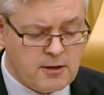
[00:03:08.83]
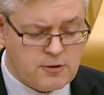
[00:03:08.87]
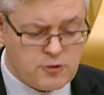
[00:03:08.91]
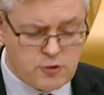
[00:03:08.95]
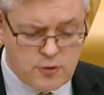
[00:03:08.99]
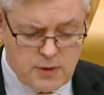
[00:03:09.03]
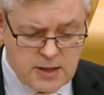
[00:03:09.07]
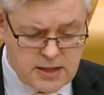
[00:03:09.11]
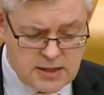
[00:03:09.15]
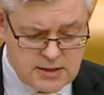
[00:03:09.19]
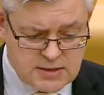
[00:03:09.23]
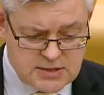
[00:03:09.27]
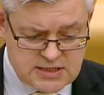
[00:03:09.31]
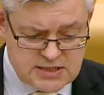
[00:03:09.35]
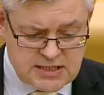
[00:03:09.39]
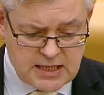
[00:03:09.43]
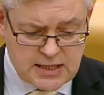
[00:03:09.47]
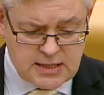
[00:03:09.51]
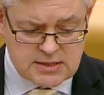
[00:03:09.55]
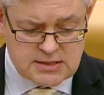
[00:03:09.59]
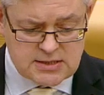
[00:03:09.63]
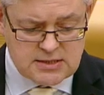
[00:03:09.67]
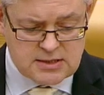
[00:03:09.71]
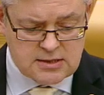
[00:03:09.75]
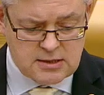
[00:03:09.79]
The UN
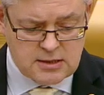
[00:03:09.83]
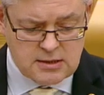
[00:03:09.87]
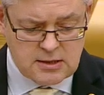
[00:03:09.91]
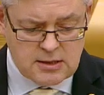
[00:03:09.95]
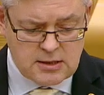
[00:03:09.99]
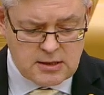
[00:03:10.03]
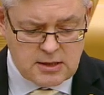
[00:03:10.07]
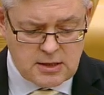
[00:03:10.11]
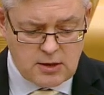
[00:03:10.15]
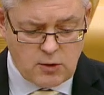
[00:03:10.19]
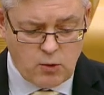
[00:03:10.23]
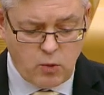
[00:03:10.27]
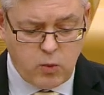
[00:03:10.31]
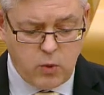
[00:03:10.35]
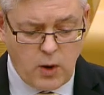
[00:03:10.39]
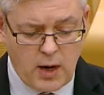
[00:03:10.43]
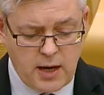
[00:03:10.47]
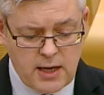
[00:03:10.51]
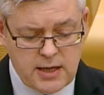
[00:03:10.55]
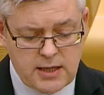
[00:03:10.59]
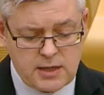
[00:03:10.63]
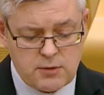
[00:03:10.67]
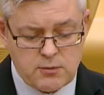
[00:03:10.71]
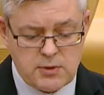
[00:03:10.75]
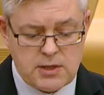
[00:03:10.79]
states
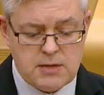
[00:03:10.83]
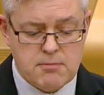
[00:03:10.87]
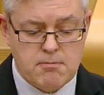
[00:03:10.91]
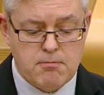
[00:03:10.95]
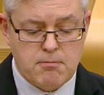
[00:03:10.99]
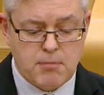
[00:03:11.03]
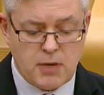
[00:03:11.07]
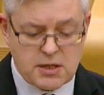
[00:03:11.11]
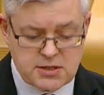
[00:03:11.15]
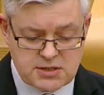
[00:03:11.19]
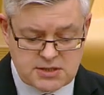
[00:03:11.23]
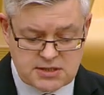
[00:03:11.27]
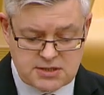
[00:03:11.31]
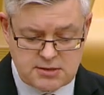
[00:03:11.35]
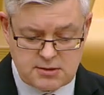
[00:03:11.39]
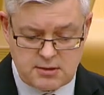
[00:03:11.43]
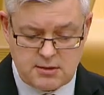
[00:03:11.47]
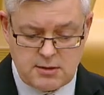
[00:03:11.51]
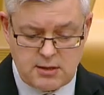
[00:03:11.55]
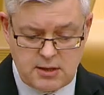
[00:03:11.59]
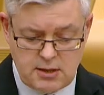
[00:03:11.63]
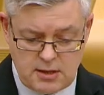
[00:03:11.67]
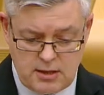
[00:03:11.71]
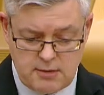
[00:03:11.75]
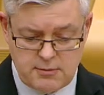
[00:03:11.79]
why we must
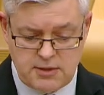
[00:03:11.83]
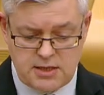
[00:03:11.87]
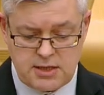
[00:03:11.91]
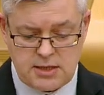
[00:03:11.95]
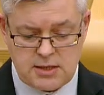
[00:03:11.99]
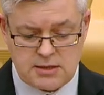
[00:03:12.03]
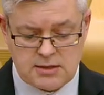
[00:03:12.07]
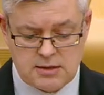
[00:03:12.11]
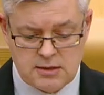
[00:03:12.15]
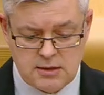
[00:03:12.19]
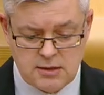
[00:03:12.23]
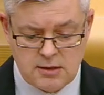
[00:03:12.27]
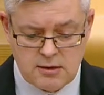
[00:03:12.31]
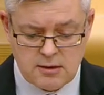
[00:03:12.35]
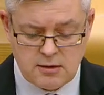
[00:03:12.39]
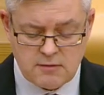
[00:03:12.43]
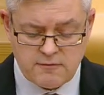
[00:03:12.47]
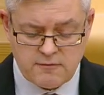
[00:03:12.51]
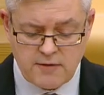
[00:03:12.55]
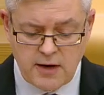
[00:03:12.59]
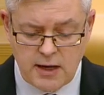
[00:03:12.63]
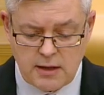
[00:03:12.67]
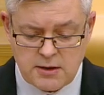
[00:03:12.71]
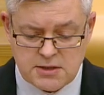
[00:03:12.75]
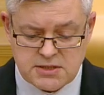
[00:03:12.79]
eliminate
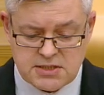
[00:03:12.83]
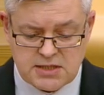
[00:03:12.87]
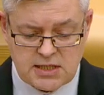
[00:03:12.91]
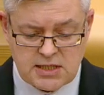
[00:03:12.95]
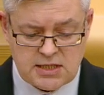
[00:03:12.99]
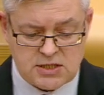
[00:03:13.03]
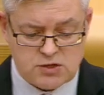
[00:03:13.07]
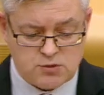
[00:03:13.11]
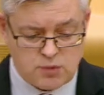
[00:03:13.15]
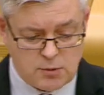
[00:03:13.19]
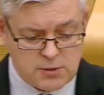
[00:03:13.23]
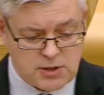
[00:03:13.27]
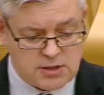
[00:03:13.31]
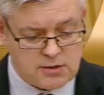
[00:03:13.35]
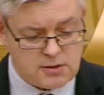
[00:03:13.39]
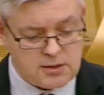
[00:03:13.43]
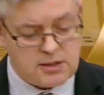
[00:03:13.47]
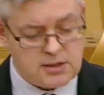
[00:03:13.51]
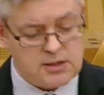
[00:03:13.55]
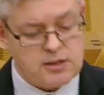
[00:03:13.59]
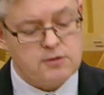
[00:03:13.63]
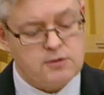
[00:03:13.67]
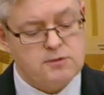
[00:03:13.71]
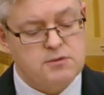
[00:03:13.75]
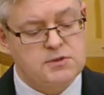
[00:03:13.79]
violence against women
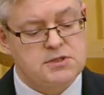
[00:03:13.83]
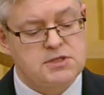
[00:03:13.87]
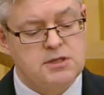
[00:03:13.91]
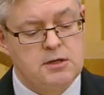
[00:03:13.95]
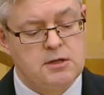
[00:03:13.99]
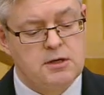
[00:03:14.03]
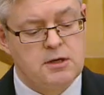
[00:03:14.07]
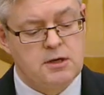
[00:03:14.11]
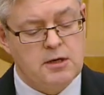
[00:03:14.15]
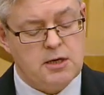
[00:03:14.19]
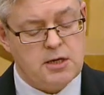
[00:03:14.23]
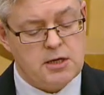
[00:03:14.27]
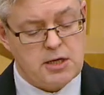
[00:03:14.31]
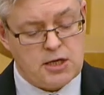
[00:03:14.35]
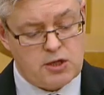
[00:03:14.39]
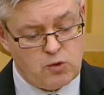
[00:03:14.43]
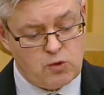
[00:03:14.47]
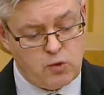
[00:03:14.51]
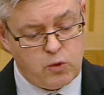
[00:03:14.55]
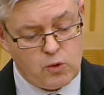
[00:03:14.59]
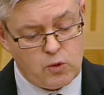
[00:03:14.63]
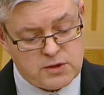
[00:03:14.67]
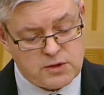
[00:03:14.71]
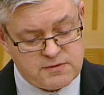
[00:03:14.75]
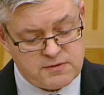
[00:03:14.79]
and girls. And I
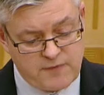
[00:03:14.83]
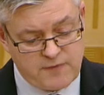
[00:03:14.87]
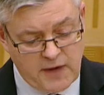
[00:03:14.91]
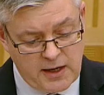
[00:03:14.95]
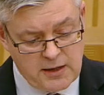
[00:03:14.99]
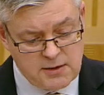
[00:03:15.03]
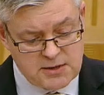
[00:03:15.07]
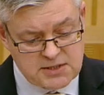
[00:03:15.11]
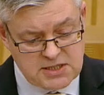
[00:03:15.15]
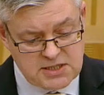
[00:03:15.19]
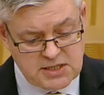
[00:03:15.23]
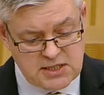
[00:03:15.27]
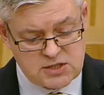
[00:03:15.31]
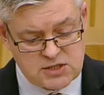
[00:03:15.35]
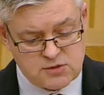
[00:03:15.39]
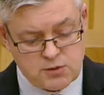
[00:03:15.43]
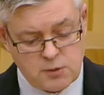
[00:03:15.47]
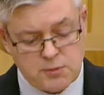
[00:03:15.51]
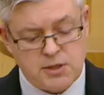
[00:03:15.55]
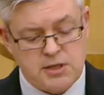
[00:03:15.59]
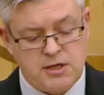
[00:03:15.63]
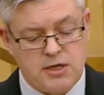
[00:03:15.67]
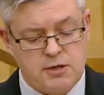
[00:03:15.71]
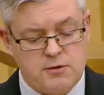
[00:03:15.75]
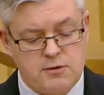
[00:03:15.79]
quote, "Violence against
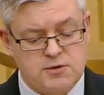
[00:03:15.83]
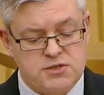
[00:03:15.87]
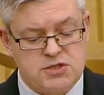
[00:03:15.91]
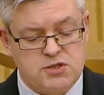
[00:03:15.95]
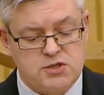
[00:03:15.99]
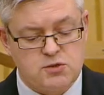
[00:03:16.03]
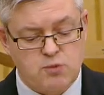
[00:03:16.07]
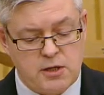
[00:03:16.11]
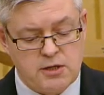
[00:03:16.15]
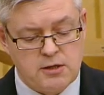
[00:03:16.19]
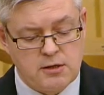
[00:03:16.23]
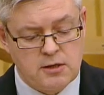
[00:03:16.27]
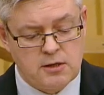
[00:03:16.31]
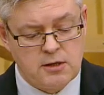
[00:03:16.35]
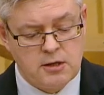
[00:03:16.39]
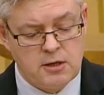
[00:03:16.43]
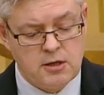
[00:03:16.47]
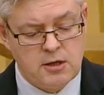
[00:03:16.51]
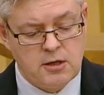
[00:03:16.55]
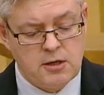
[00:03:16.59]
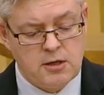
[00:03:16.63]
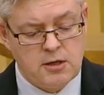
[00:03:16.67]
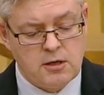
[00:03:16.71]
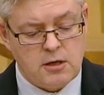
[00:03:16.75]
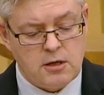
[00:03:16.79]
women and girls is one
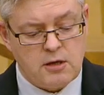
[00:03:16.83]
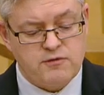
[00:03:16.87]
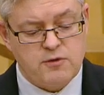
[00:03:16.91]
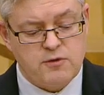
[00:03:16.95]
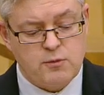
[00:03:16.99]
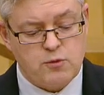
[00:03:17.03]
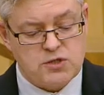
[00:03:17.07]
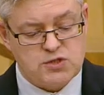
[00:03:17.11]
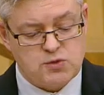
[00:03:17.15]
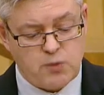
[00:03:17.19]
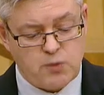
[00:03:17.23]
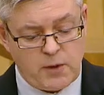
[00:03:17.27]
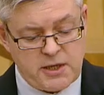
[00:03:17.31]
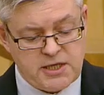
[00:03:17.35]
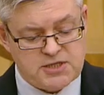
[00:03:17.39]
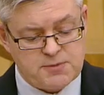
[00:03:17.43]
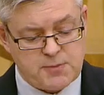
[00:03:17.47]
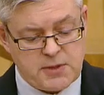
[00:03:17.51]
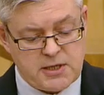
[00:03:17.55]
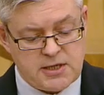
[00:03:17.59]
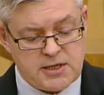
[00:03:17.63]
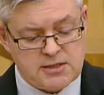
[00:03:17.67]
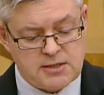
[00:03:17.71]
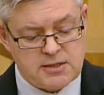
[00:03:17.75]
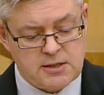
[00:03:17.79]
of the most
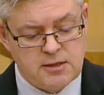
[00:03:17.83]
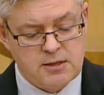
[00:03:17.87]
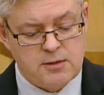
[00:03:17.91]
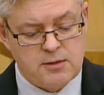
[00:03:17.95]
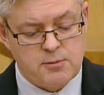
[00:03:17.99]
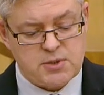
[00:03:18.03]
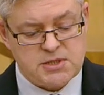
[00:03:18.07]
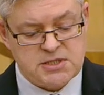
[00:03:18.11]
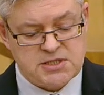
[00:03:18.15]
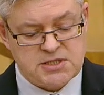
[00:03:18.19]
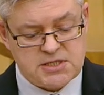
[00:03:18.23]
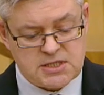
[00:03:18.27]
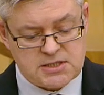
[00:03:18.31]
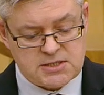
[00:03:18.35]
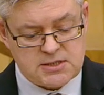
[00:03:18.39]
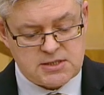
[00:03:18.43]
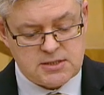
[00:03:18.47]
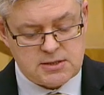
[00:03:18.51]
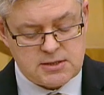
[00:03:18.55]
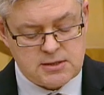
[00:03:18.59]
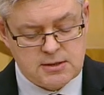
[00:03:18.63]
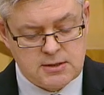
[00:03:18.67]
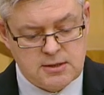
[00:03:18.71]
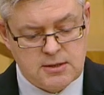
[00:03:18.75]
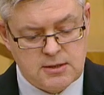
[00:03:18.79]
widespread,
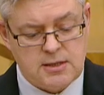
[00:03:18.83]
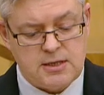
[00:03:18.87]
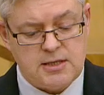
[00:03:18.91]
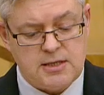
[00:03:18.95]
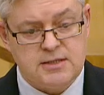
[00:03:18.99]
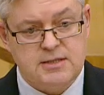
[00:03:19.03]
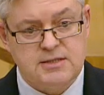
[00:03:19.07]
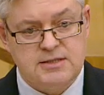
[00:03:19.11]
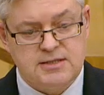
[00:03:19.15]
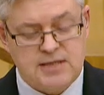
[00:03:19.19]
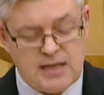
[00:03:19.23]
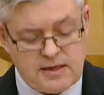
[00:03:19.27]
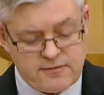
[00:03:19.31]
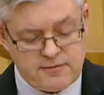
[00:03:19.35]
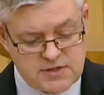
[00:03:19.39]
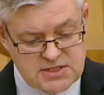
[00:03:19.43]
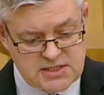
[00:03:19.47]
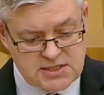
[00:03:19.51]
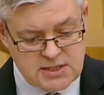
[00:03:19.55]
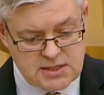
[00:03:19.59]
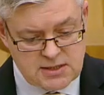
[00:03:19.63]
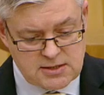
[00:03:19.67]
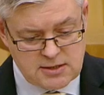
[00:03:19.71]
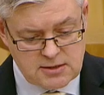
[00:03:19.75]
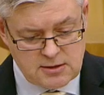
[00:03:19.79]
persistent and
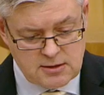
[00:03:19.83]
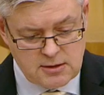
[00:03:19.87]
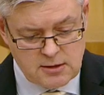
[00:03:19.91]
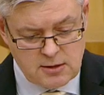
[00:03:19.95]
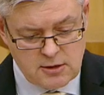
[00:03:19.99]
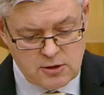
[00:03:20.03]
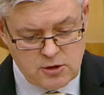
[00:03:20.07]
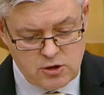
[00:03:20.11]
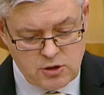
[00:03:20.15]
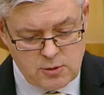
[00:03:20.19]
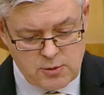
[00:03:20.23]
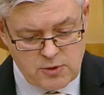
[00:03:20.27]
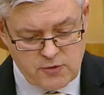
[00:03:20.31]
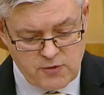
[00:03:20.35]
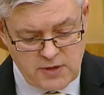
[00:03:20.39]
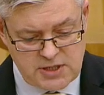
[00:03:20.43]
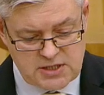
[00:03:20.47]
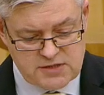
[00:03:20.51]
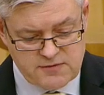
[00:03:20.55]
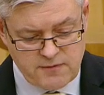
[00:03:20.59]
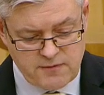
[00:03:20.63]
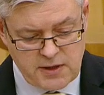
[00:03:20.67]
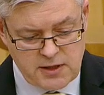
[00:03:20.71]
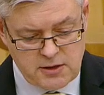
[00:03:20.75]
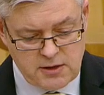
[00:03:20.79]
devastating human
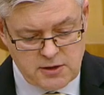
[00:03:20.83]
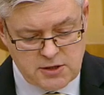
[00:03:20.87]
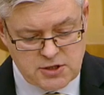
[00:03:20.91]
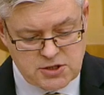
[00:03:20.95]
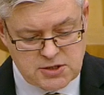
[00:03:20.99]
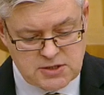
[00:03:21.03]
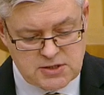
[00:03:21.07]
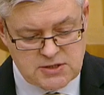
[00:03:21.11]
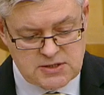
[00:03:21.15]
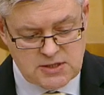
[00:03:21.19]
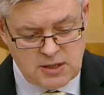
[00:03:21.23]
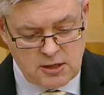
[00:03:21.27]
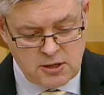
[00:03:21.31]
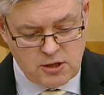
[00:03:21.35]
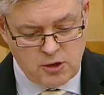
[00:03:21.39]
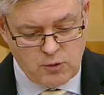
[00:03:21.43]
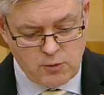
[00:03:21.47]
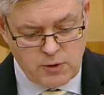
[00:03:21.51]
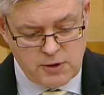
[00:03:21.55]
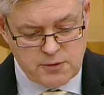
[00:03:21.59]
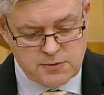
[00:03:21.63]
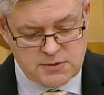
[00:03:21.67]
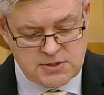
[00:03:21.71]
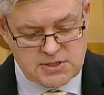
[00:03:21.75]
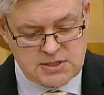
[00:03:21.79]
rights violations in
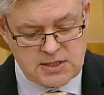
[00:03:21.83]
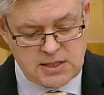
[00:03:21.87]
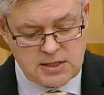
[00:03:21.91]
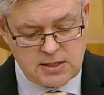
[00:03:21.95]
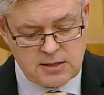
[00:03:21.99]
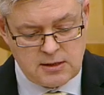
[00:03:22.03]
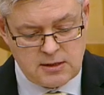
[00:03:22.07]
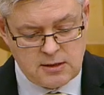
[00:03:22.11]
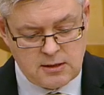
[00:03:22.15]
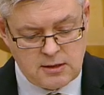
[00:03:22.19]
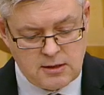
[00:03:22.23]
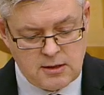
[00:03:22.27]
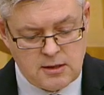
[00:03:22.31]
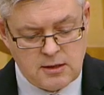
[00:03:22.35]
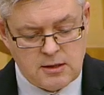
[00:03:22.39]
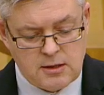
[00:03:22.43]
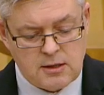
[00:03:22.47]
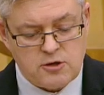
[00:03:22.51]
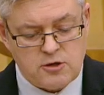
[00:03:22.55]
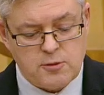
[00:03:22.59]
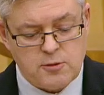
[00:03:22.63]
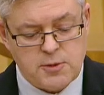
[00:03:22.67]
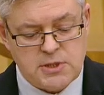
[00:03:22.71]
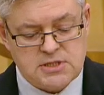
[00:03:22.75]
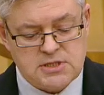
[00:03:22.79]
our world today.
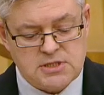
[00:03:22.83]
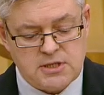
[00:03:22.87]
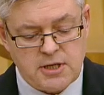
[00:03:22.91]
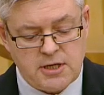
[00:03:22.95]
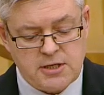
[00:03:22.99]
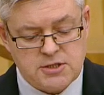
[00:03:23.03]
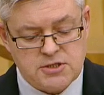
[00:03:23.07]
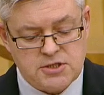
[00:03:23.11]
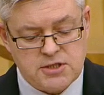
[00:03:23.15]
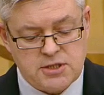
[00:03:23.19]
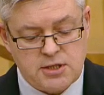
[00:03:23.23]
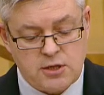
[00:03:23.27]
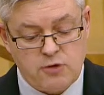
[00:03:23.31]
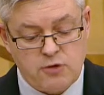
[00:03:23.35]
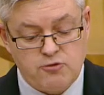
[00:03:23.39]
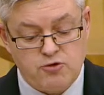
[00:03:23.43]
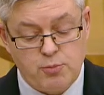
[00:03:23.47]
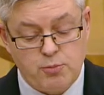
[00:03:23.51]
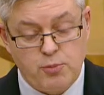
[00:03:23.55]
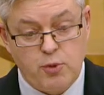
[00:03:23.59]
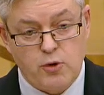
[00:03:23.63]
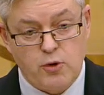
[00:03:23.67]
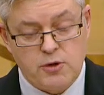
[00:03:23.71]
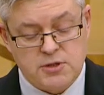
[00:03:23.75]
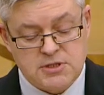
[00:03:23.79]
It remains largely
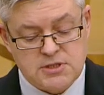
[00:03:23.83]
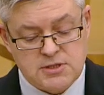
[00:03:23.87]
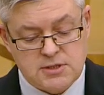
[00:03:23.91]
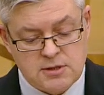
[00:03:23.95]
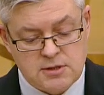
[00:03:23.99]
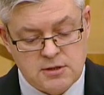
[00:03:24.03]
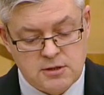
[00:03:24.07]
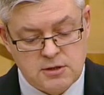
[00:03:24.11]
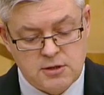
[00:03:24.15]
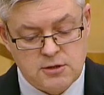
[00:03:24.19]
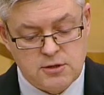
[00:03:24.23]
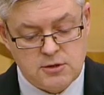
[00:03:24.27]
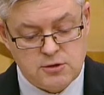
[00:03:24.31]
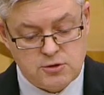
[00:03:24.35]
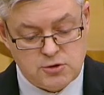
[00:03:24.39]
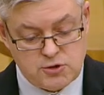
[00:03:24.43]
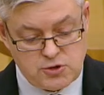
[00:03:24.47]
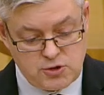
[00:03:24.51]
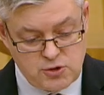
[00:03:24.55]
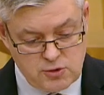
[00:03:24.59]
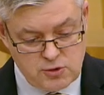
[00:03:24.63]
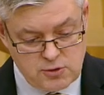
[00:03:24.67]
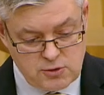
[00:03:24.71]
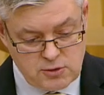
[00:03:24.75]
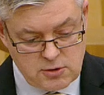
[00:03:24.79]
unreported
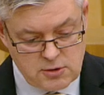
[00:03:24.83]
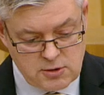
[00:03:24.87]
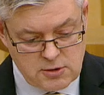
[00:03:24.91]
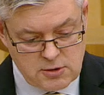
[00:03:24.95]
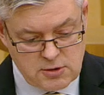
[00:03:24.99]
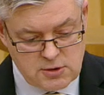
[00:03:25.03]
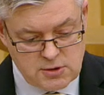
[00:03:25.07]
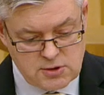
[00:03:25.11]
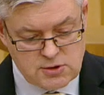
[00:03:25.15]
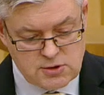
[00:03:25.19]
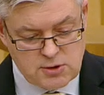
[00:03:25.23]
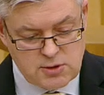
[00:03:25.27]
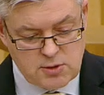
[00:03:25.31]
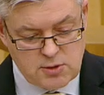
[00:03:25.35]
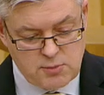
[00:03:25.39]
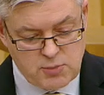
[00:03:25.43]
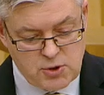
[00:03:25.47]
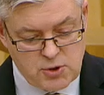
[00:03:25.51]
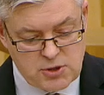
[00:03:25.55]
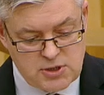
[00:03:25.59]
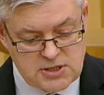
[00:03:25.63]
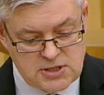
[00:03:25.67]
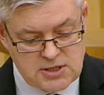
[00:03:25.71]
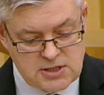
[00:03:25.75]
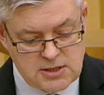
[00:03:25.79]
due to the
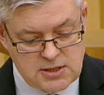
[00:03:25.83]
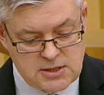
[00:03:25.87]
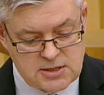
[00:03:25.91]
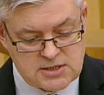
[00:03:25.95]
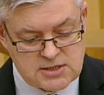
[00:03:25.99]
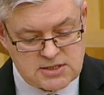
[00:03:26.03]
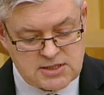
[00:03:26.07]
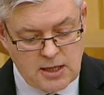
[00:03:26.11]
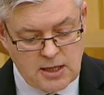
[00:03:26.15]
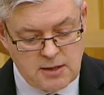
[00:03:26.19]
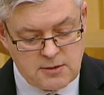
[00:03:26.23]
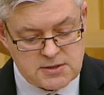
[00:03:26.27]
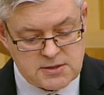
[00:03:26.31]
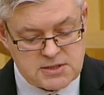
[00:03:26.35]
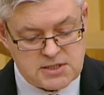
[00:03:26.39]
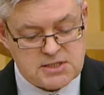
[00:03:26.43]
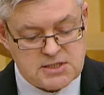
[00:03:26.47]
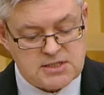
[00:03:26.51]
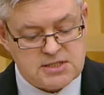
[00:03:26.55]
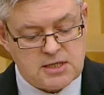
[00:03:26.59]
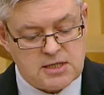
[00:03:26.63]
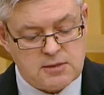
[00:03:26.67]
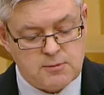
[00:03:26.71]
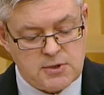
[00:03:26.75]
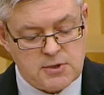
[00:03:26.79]
impunity, silence,
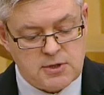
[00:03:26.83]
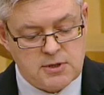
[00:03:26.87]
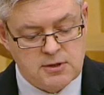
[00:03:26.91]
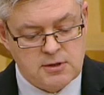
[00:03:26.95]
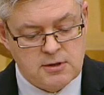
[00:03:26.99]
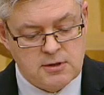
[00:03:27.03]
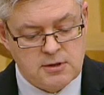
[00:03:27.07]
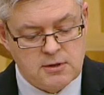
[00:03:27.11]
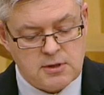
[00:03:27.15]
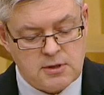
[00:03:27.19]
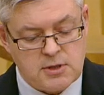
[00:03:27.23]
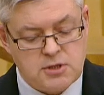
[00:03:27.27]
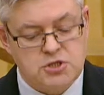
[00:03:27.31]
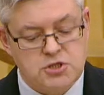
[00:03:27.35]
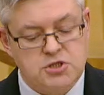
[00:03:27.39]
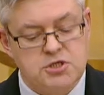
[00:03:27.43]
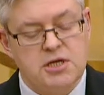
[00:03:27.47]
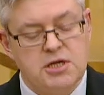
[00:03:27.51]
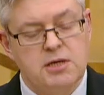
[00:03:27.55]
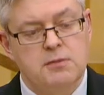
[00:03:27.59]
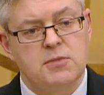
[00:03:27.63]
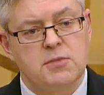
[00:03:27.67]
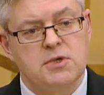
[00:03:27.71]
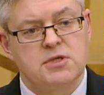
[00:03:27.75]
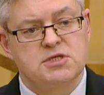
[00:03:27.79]
stigma and
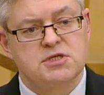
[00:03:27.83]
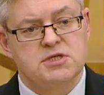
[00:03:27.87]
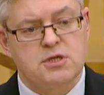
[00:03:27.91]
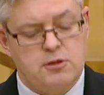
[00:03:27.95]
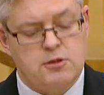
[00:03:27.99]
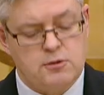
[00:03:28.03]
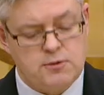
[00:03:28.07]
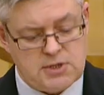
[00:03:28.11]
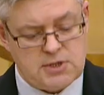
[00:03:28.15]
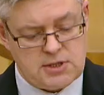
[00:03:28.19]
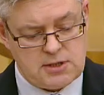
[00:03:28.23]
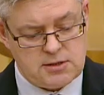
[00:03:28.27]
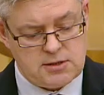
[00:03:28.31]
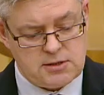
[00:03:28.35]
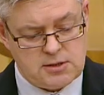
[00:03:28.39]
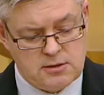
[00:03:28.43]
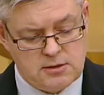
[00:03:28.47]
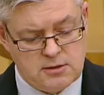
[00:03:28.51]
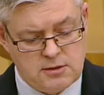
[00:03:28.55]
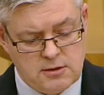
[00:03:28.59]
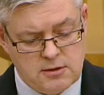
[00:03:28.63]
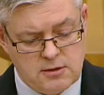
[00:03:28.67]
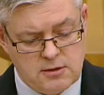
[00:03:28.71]
shame surrounding it."